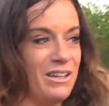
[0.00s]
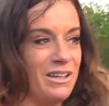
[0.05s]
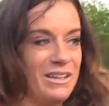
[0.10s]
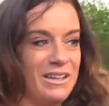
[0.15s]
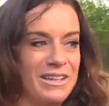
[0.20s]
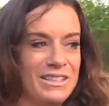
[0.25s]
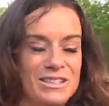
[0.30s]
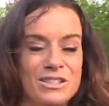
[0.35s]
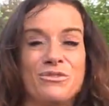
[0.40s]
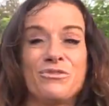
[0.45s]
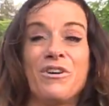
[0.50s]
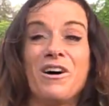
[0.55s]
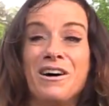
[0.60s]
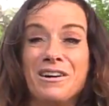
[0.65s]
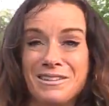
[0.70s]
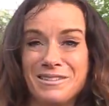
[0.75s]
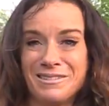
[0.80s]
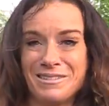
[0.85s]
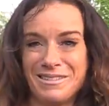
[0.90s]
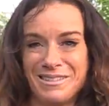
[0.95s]
it's
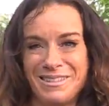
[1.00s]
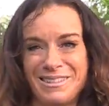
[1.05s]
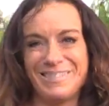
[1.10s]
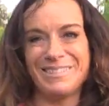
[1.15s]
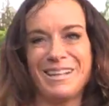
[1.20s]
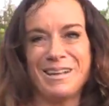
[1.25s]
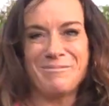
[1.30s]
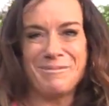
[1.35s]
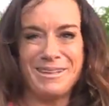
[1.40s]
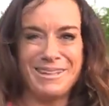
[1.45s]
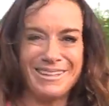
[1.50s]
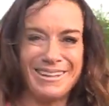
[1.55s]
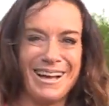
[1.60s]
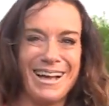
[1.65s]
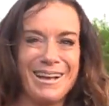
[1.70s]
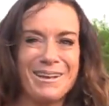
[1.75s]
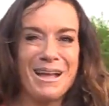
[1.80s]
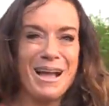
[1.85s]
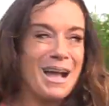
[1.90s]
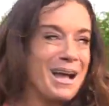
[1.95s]
fun. I mean, I